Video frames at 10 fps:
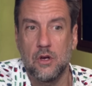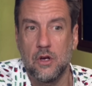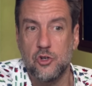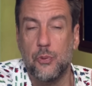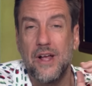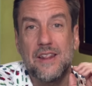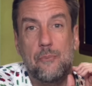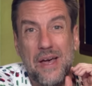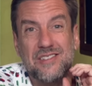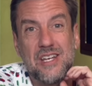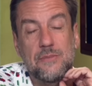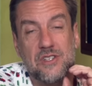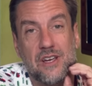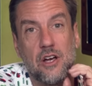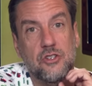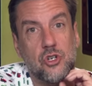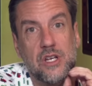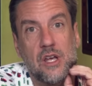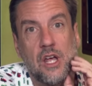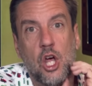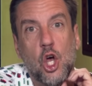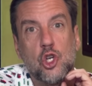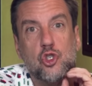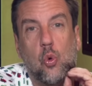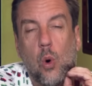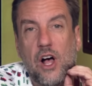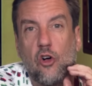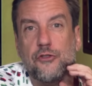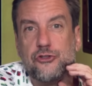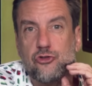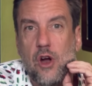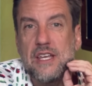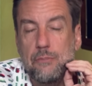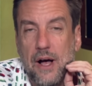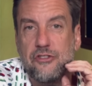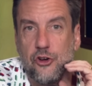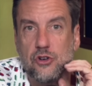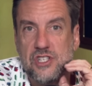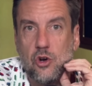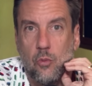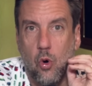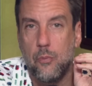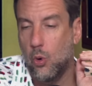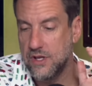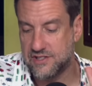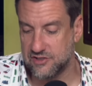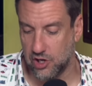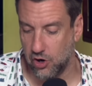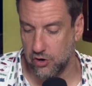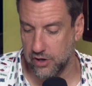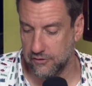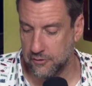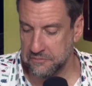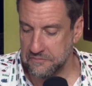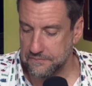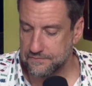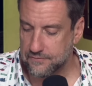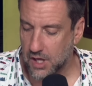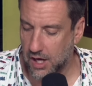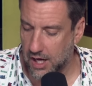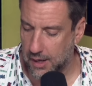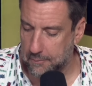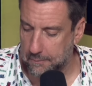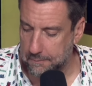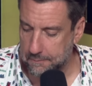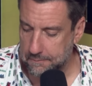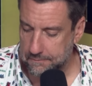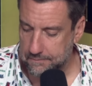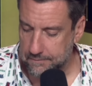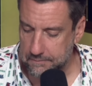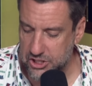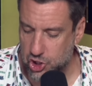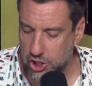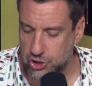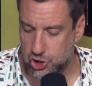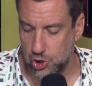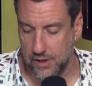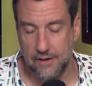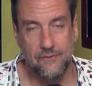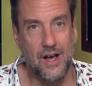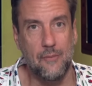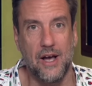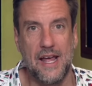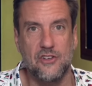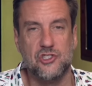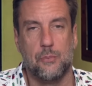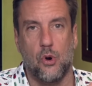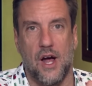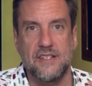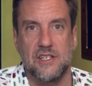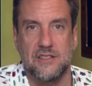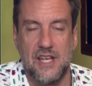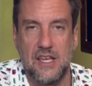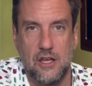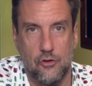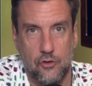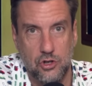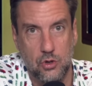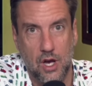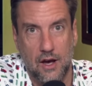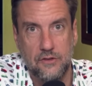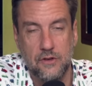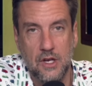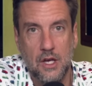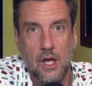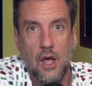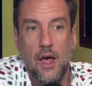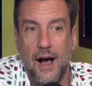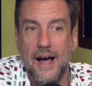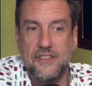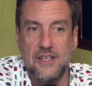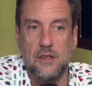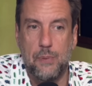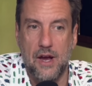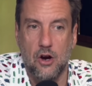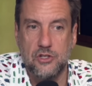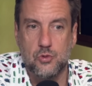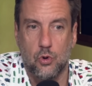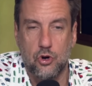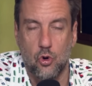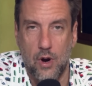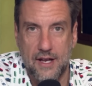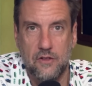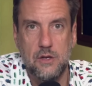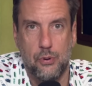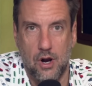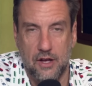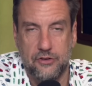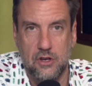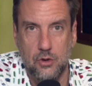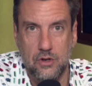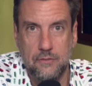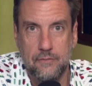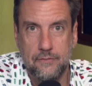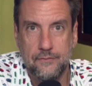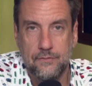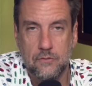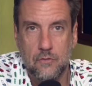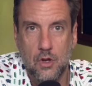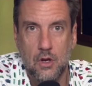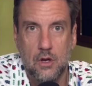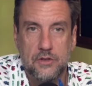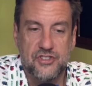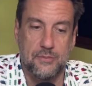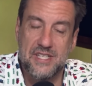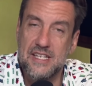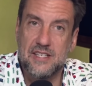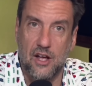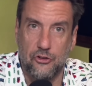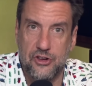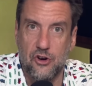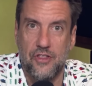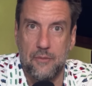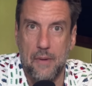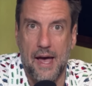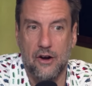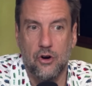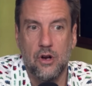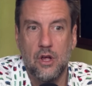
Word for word: You're playing the best teams in the country. twelve straight by thirteen or more points is unheard of. Um, Michigan shooting. I might have a surprising take here for you guys. I think the parents were correctly prosecuted. Some details here that matter.